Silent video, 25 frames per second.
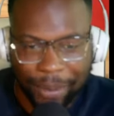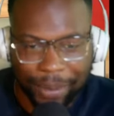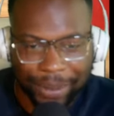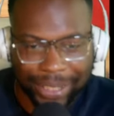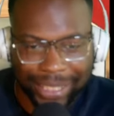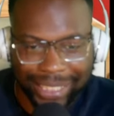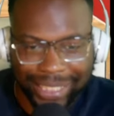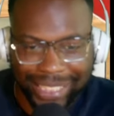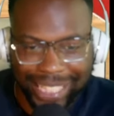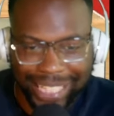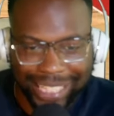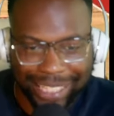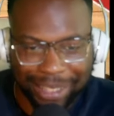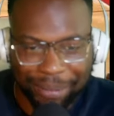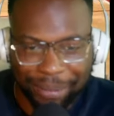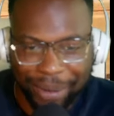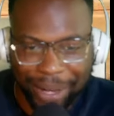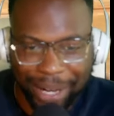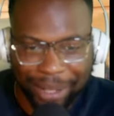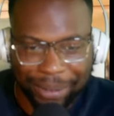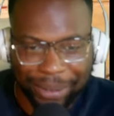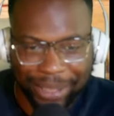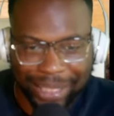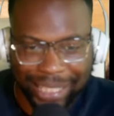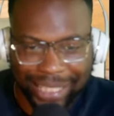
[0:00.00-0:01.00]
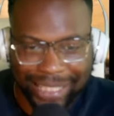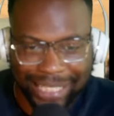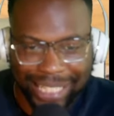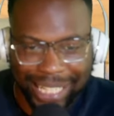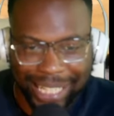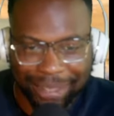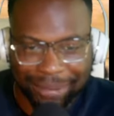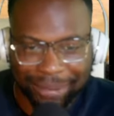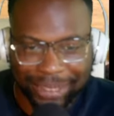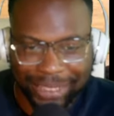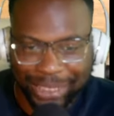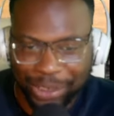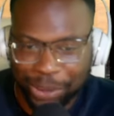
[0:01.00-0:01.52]
wouldn't let. Yeah, LeBron wouldn't let
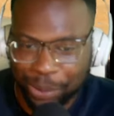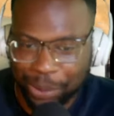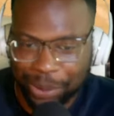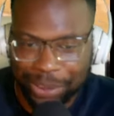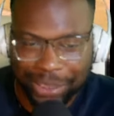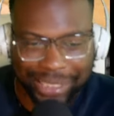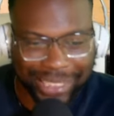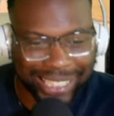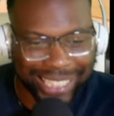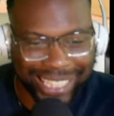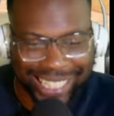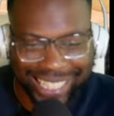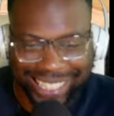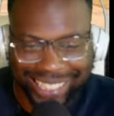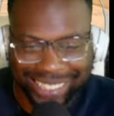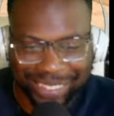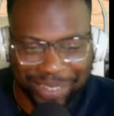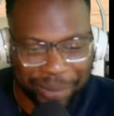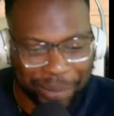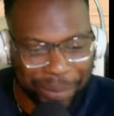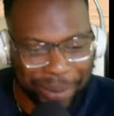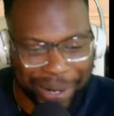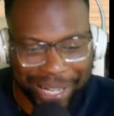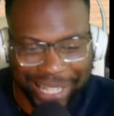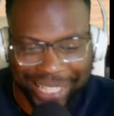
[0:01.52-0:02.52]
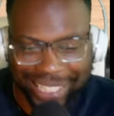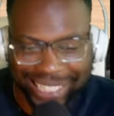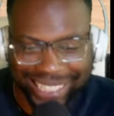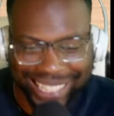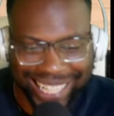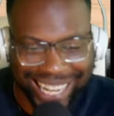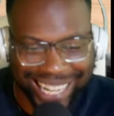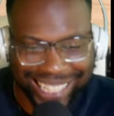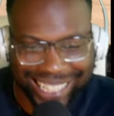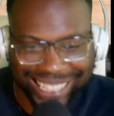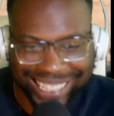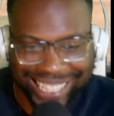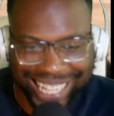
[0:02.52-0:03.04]
that. Shooter, yeah, boy, he
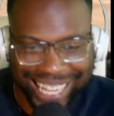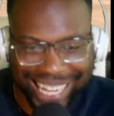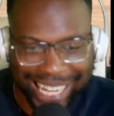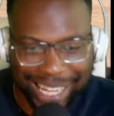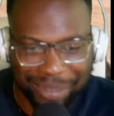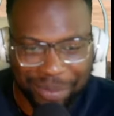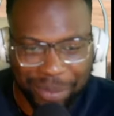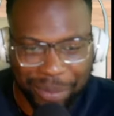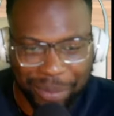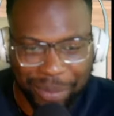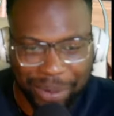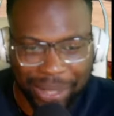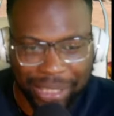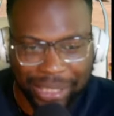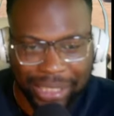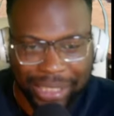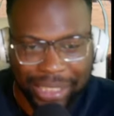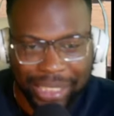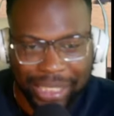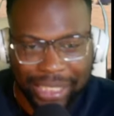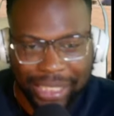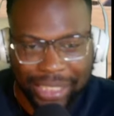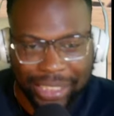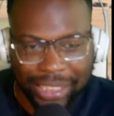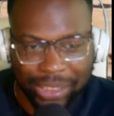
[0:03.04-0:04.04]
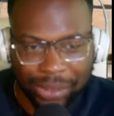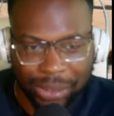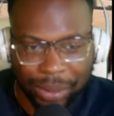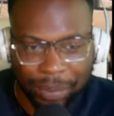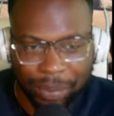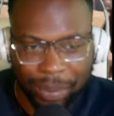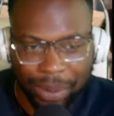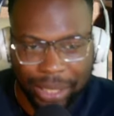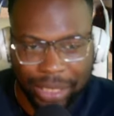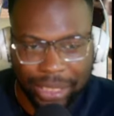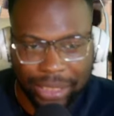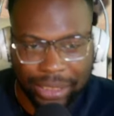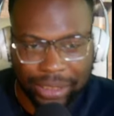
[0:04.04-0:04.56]
not letting that happen, boy. Three
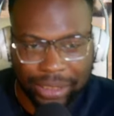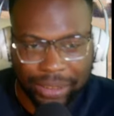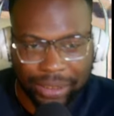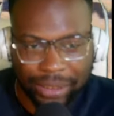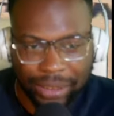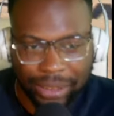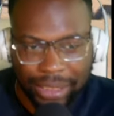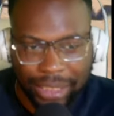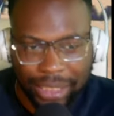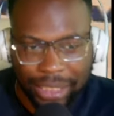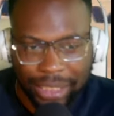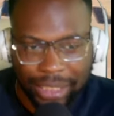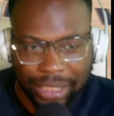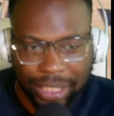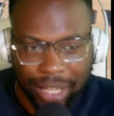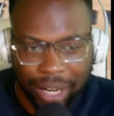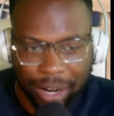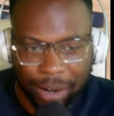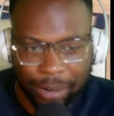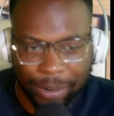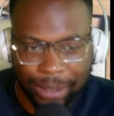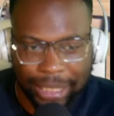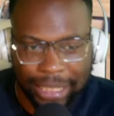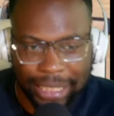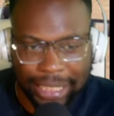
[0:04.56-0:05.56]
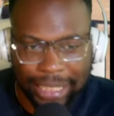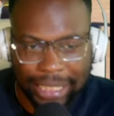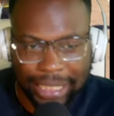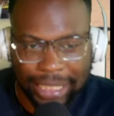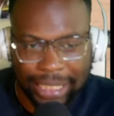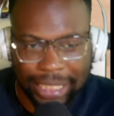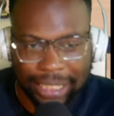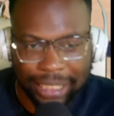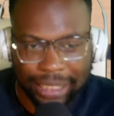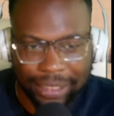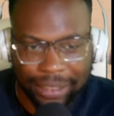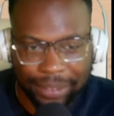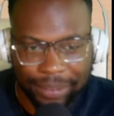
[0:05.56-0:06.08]
pointer,
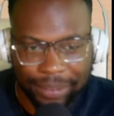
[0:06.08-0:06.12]
Curry.